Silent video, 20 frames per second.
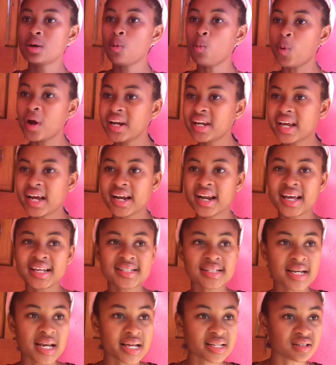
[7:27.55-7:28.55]
When can I
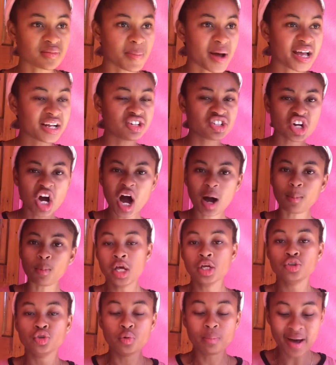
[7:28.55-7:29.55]
select my job?
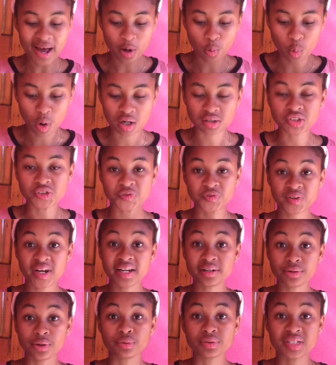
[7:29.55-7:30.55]
You might want to
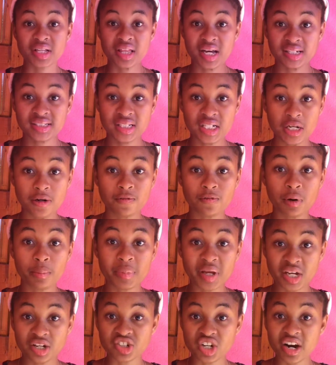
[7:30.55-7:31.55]
find out that
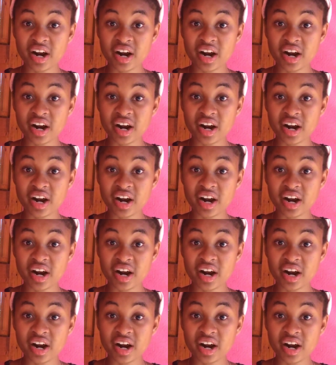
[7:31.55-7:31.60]
information.